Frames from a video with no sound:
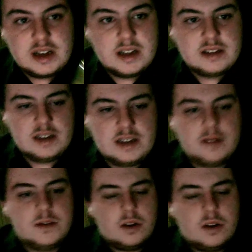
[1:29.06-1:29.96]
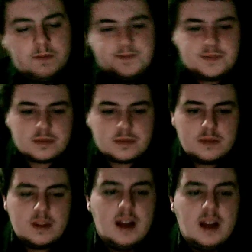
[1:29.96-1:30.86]
lid here. So,
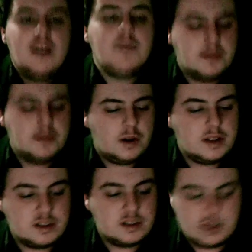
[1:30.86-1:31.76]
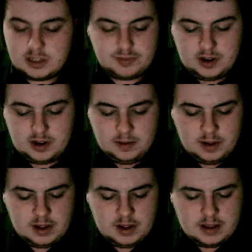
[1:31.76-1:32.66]
enough with the bottle, let's look at the sprayer.
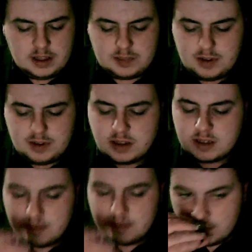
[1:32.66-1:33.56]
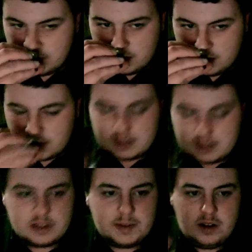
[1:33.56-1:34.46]
The sprayer's, you can still
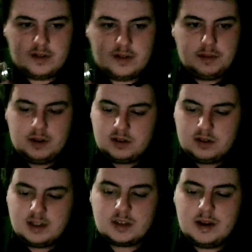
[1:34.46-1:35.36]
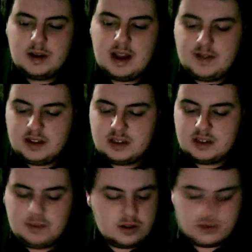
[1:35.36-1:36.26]
smell off the bottle, that's quite heavy. This The
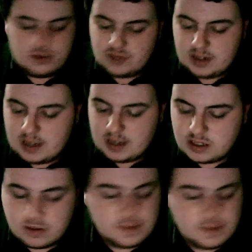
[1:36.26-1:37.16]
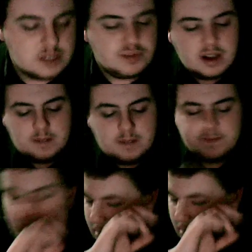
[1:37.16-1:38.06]
bottle's really nice, so the sprayer,
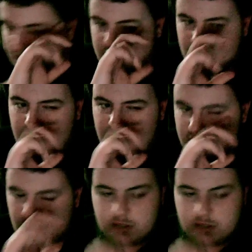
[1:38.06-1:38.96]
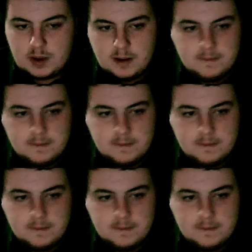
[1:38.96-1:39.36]
however, is one of these ones where